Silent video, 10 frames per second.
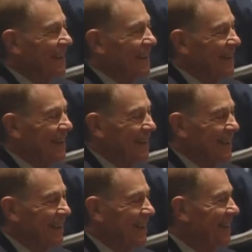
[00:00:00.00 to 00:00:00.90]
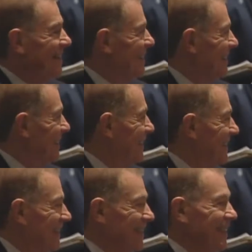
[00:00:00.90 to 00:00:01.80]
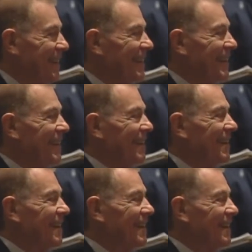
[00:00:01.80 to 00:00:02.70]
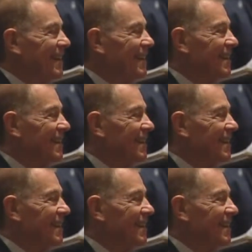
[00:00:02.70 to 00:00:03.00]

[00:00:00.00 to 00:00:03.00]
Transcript: it, you know. And uh, and so those things